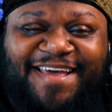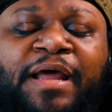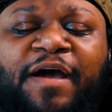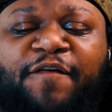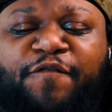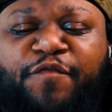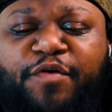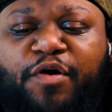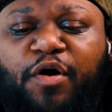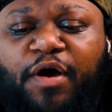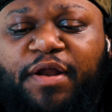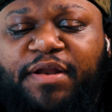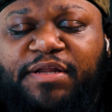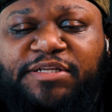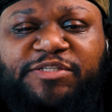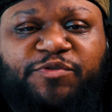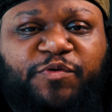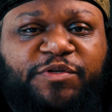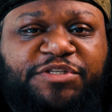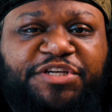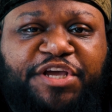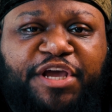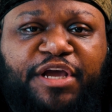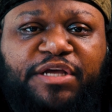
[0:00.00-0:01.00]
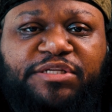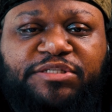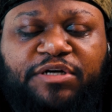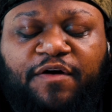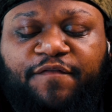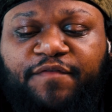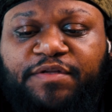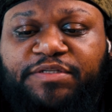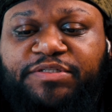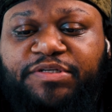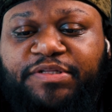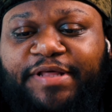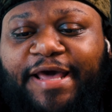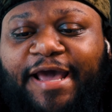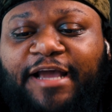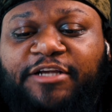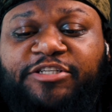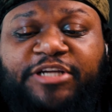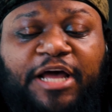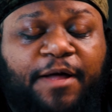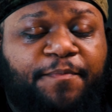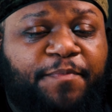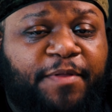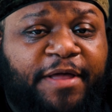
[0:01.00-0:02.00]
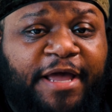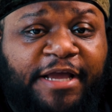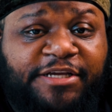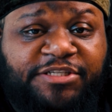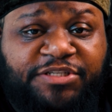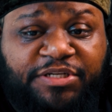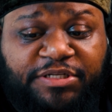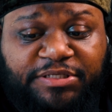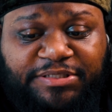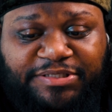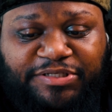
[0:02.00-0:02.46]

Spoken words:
Now, if we go ahead and switch gears over to the actual application